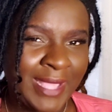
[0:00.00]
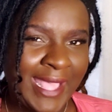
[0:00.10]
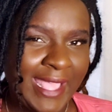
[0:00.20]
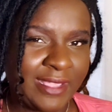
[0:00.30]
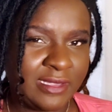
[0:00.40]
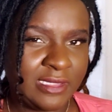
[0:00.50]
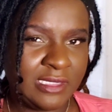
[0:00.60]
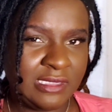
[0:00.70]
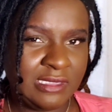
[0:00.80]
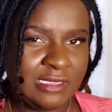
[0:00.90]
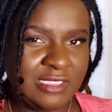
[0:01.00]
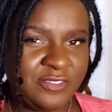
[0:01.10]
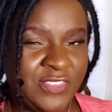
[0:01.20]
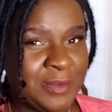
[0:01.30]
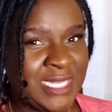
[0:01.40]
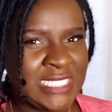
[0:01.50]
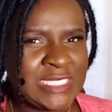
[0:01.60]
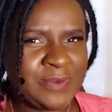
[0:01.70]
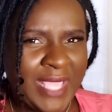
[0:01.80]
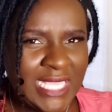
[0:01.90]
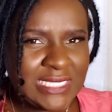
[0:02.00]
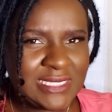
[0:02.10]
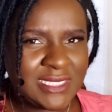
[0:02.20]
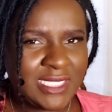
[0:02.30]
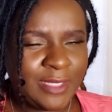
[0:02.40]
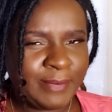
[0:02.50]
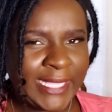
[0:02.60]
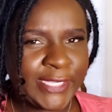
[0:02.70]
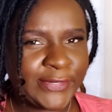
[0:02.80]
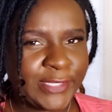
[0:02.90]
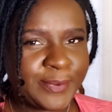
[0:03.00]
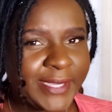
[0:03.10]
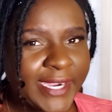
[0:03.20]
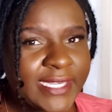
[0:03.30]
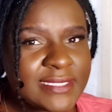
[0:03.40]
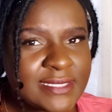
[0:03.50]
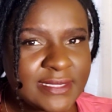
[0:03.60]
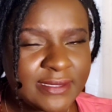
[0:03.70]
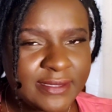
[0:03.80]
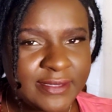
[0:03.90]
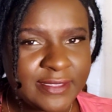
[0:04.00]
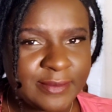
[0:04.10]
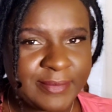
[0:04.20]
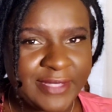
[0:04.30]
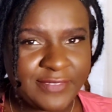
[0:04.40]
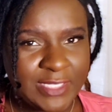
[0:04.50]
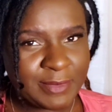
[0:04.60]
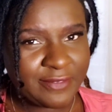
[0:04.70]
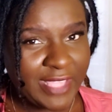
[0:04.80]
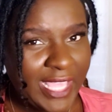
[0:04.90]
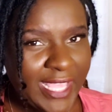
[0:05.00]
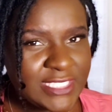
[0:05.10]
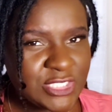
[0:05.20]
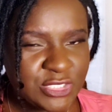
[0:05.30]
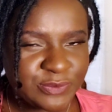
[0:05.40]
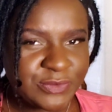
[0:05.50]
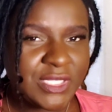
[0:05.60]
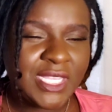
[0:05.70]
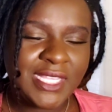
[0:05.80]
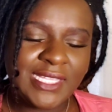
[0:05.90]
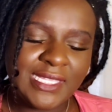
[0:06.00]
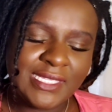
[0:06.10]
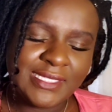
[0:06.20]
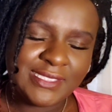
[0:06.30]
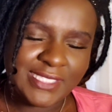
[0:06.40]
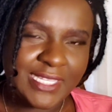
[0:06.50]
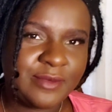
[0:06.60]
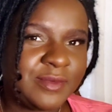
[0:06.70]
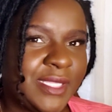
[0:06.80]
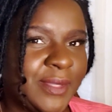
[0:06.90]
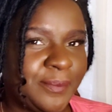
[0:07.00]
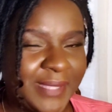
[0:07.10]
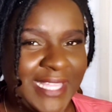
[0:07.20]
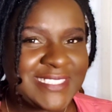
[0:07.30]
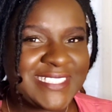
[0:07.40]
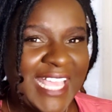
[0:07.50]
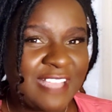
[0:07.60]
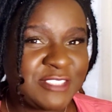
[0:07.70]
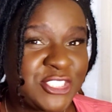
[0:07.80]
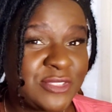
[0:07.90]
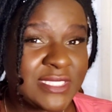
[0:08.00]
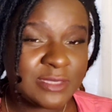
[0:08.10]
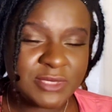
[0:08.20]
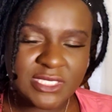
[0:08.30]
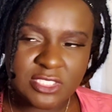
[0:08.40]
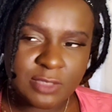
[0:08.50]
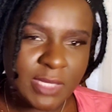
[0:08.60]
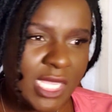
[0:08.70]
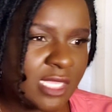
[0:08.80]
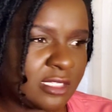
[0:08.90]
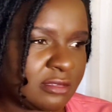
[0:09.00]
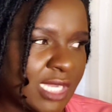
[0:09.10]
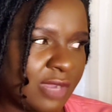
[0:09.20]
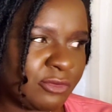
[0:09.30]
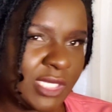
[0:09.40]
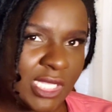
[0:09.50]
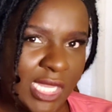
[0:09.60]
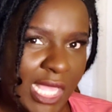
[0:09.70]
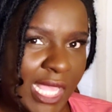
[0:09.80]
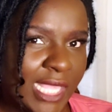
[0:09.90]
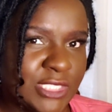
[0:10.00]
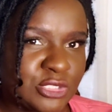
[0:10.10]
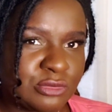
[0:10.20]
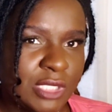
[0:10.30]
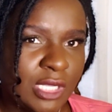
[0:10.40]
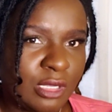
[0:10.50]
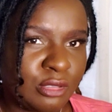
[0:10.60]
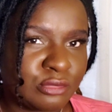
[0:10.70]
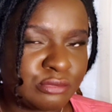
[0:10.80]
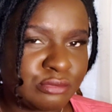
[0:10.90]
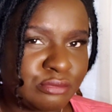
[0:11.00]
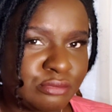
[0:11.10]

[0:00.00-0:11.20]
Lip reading: my feminine space, my girl parts, my V, my vag. Yeah. But after doing some research on my own, I realized, you know,